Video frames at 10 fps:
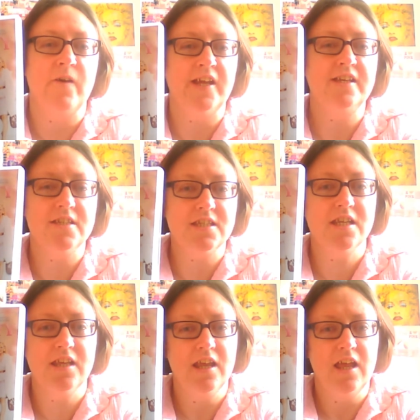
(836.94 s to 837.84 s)
series
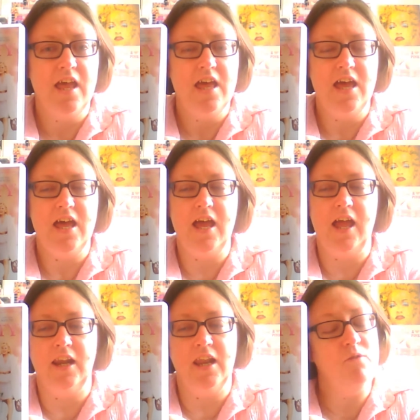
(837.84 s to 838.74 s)

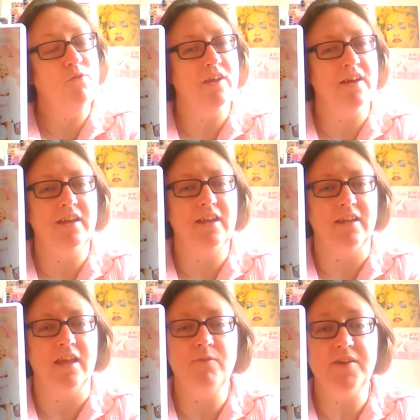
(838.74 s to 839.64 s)
and loved it
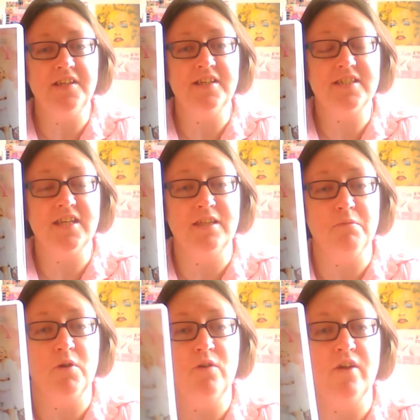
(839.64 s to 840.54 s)
and haven't yet seen the
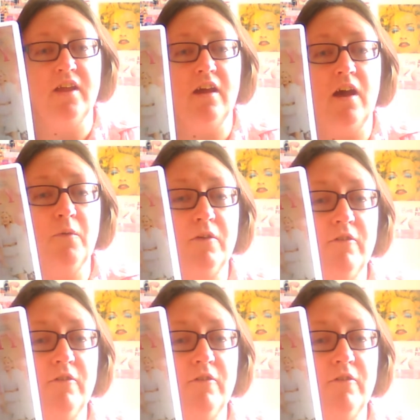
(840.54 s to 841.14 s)
movie, I